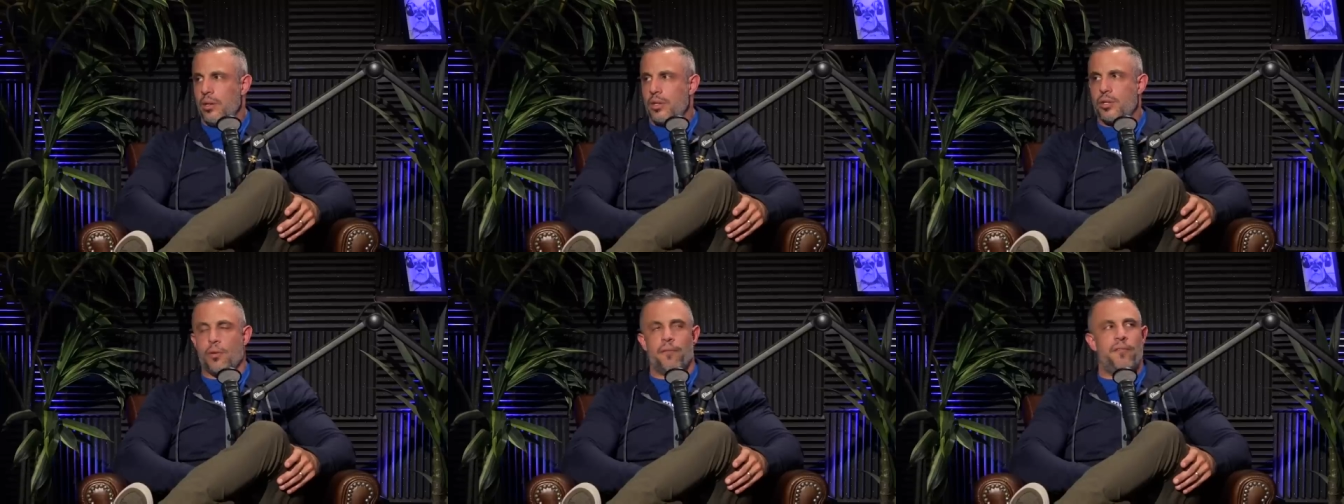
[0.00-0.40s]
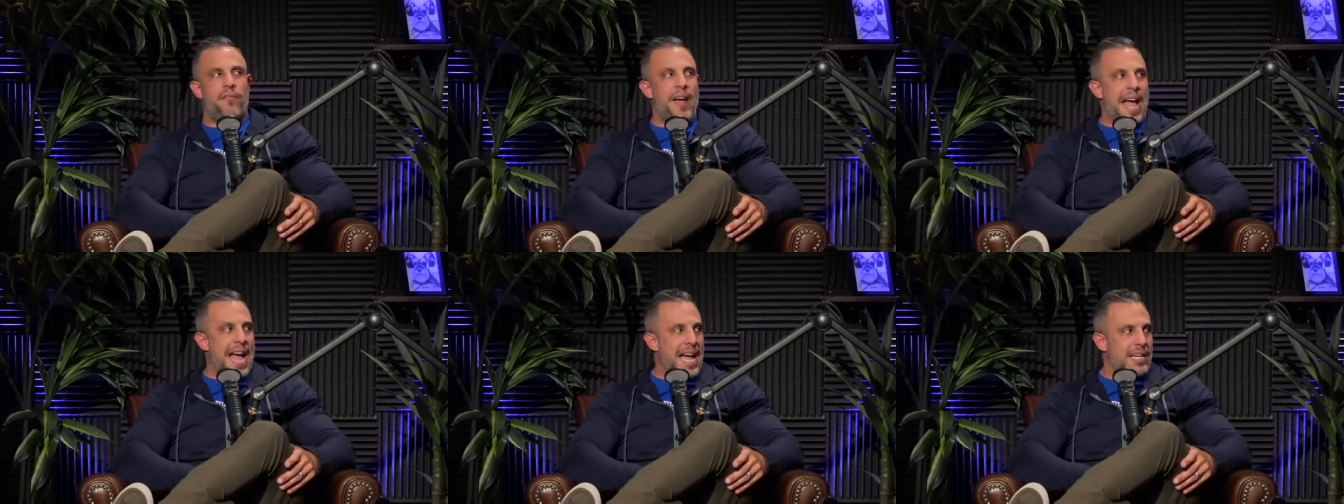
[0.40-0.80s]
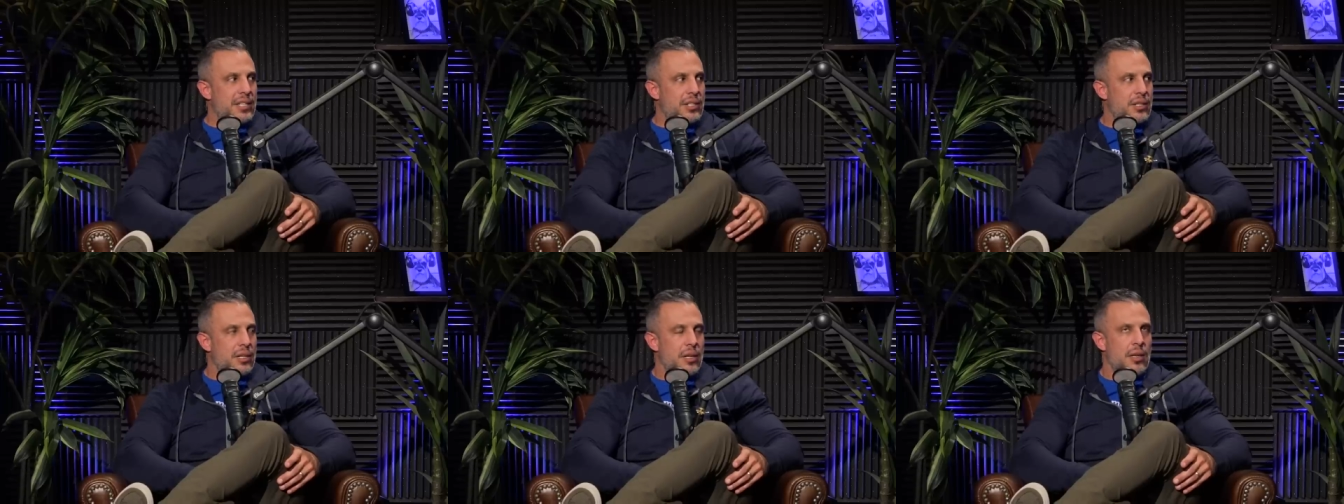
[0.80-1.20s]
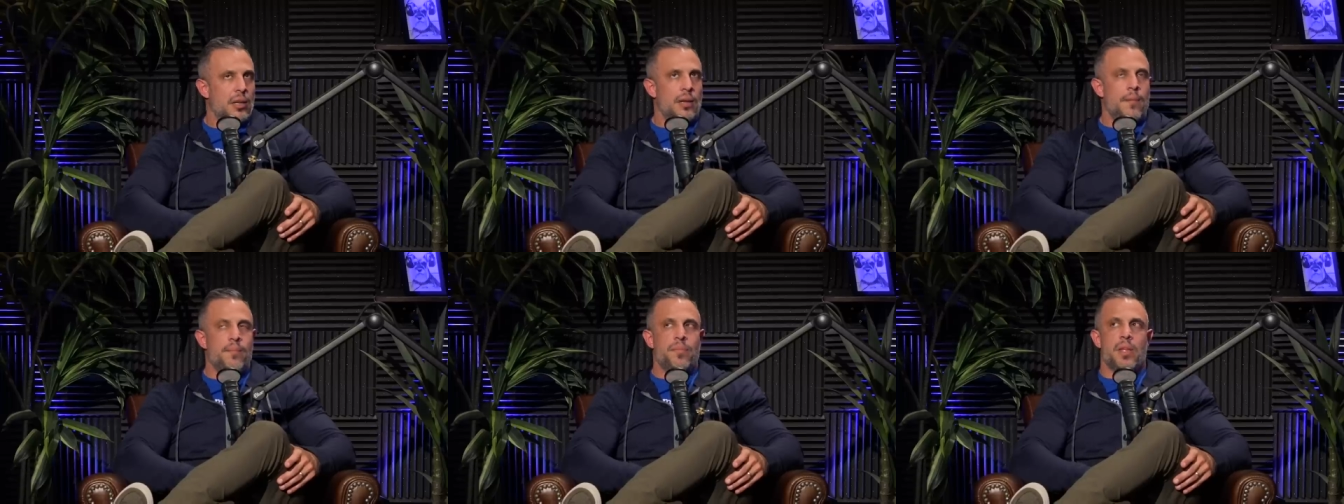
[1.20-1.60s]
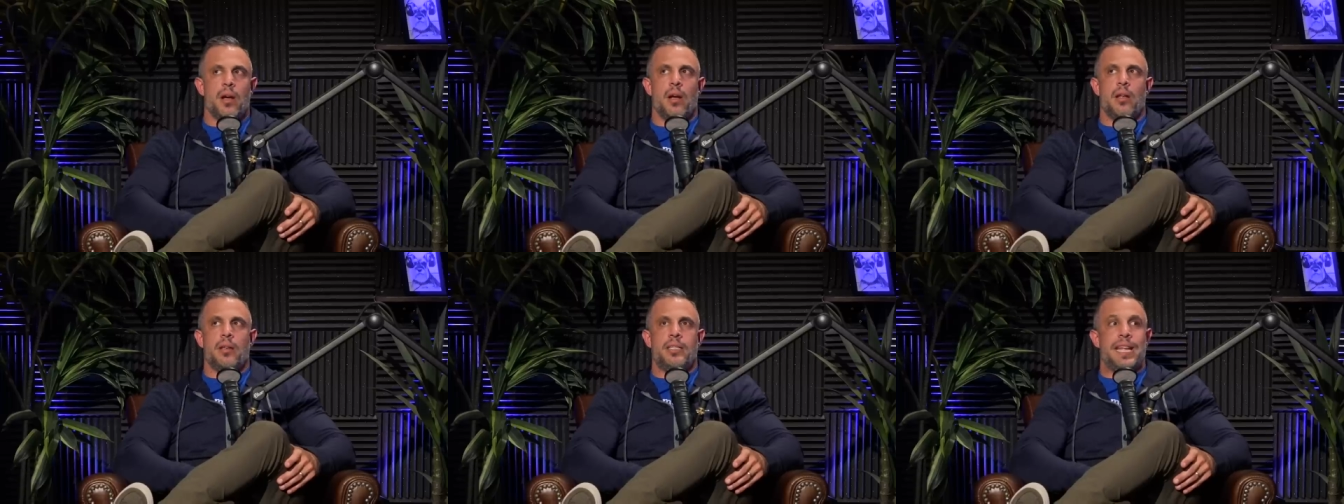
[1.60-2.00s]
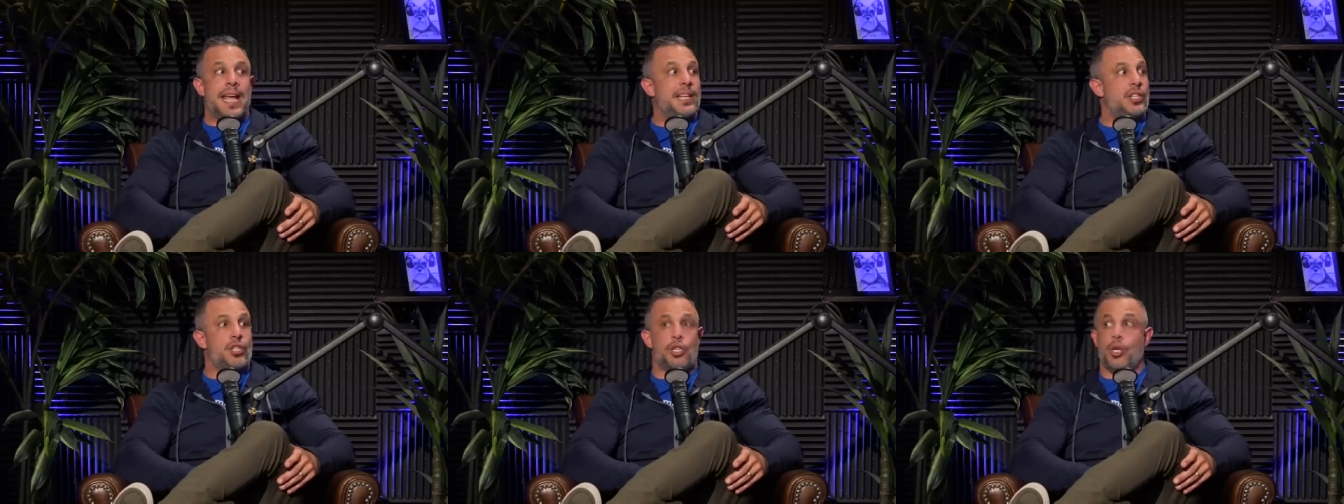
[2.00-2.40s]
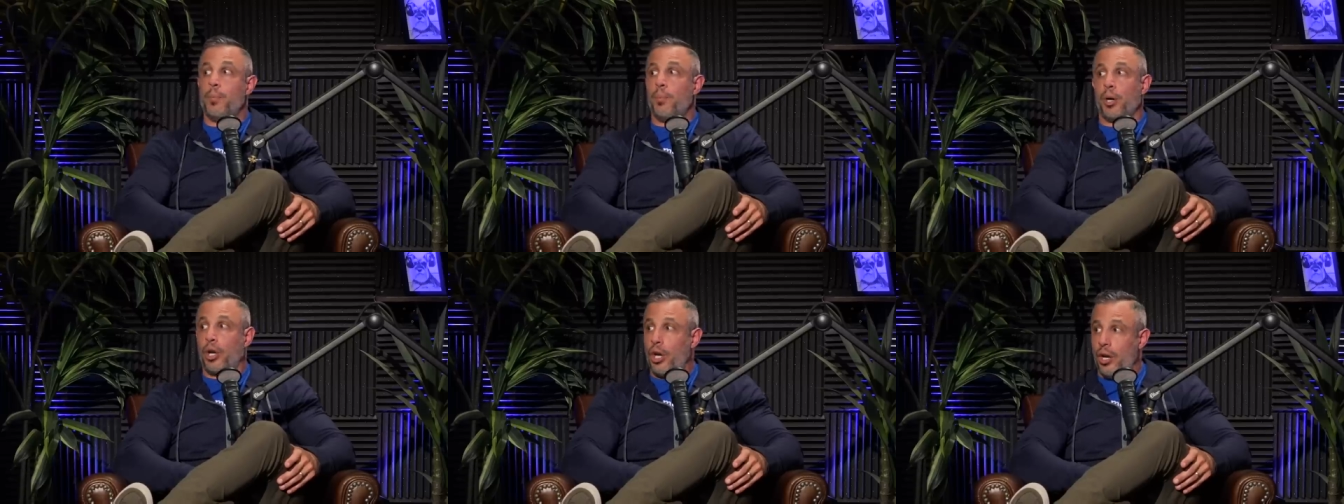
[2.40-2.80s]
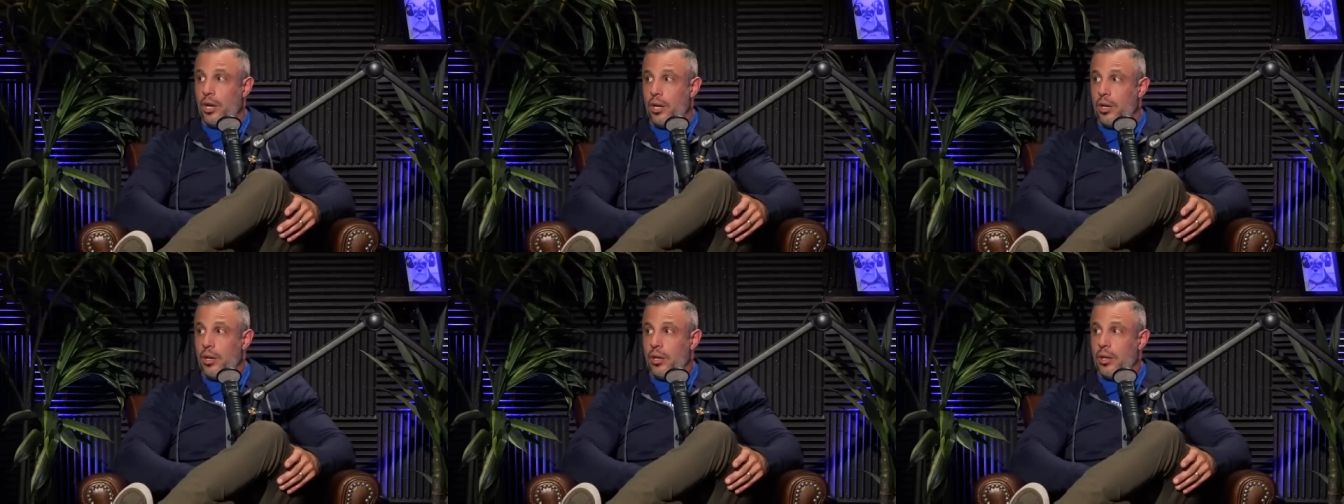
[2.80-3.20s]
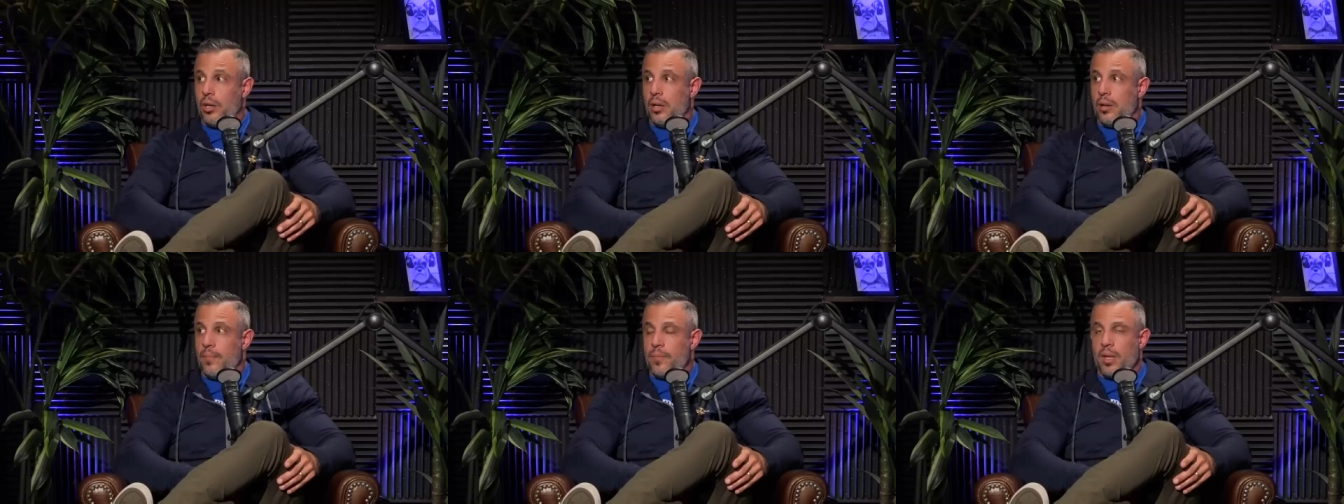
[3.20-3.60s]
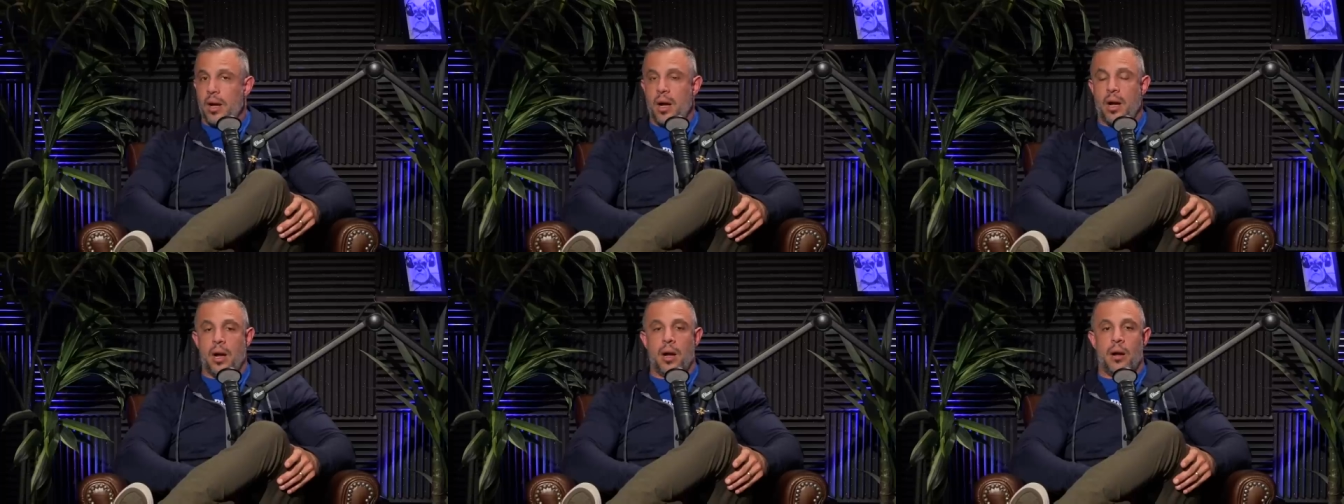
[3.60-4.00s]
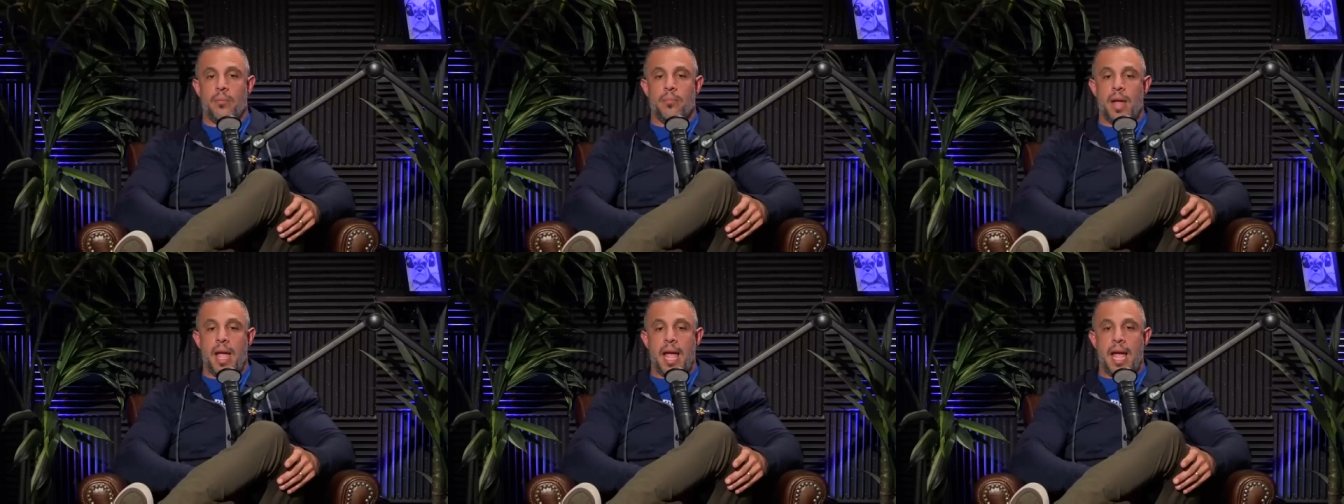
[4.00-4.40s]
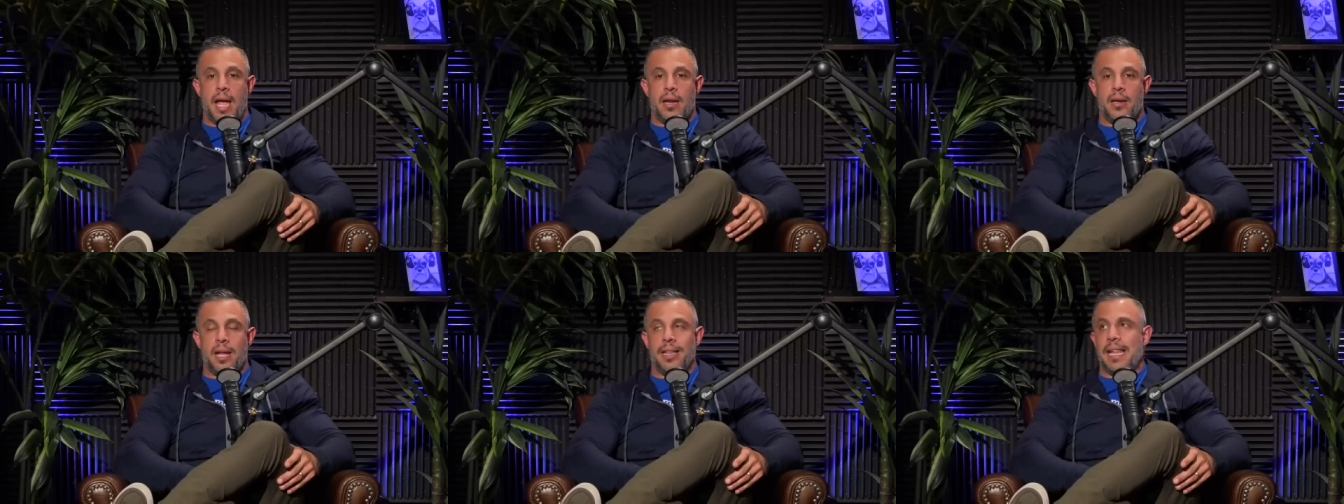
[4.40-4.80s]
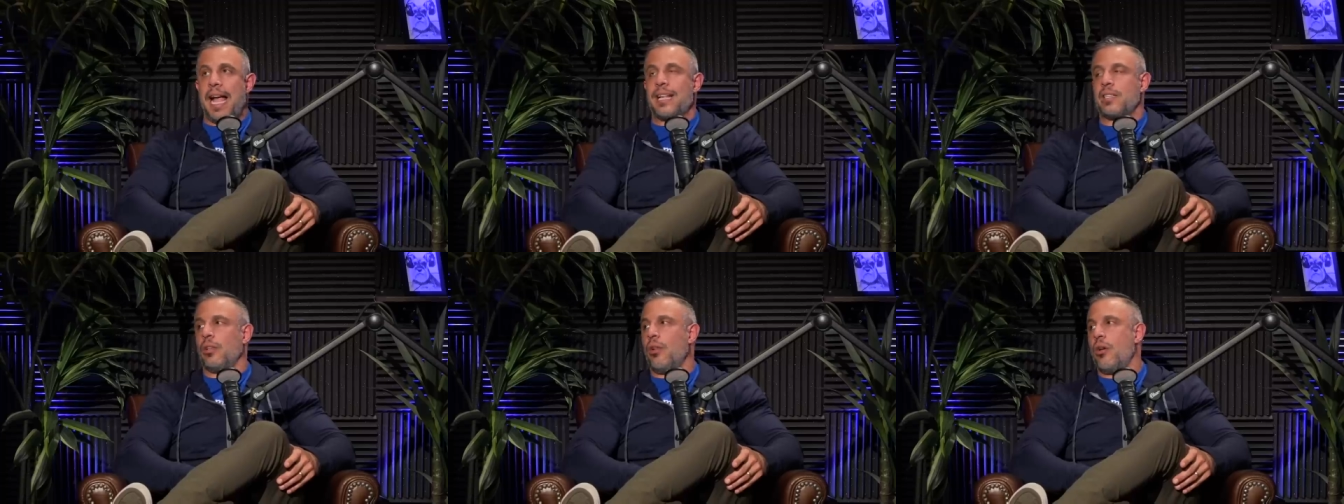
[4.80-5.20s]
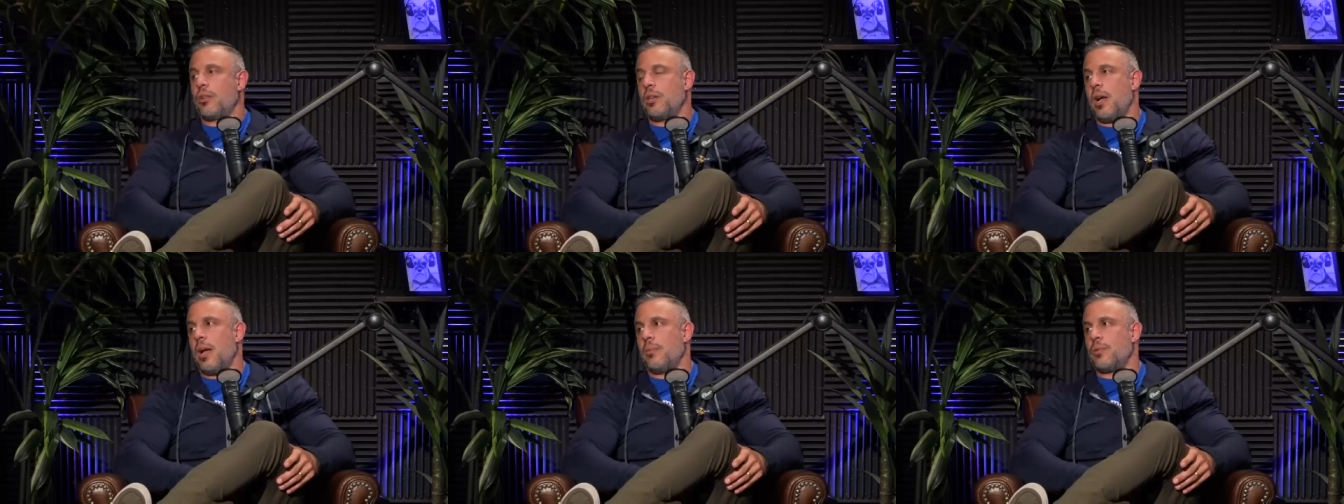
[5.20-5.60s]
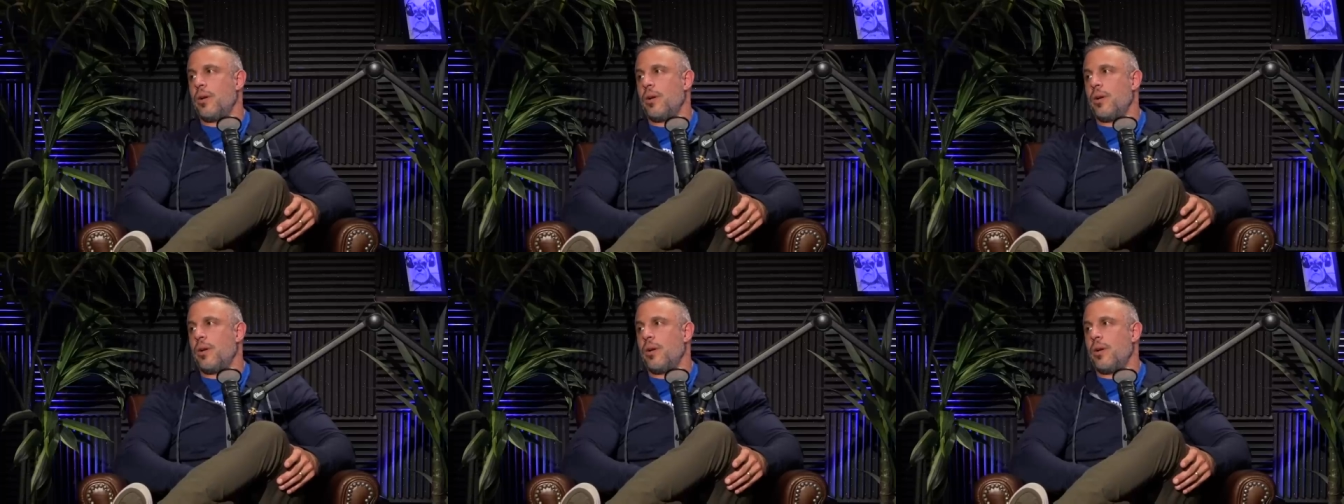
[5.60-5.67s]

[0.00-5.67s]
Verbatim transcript: So fast, tastes super good, um, and it lasts a long time.